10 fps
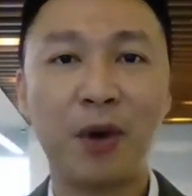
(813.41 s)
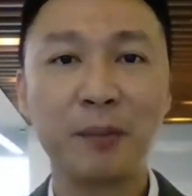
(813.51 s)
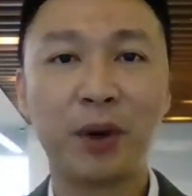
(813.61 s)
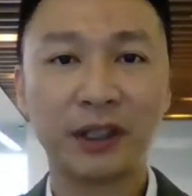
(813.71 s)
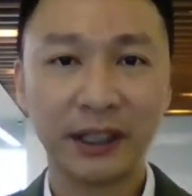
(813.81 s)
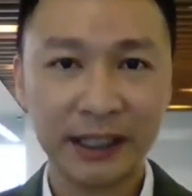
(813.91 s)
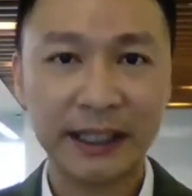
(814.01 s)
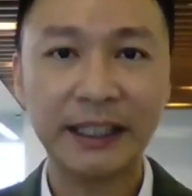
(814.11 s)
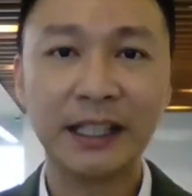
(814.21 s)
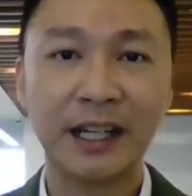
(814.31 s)
and more
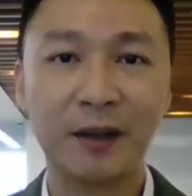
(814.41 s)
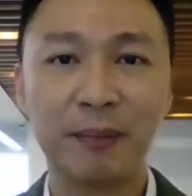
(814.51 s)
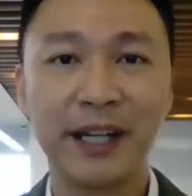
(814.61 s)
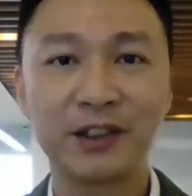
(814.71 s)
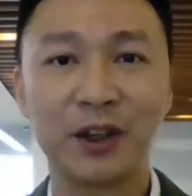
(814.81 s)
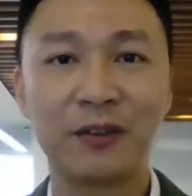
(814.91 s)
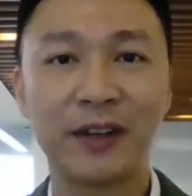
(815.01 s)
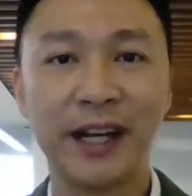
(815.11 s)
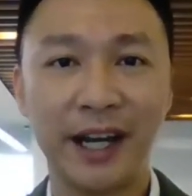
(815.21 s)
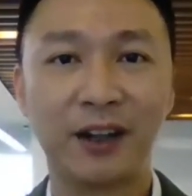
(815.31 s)
importantly, best
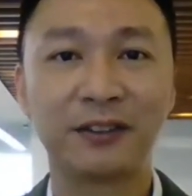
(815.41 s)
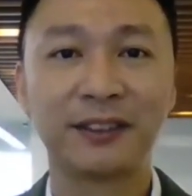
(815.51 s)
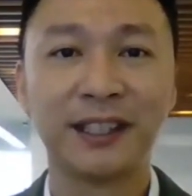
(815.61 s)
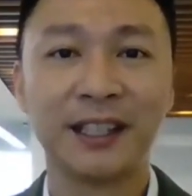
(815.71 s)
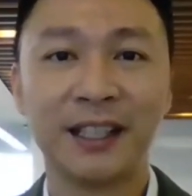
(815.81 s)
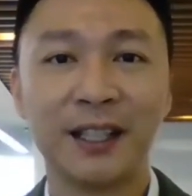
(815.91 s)
of health.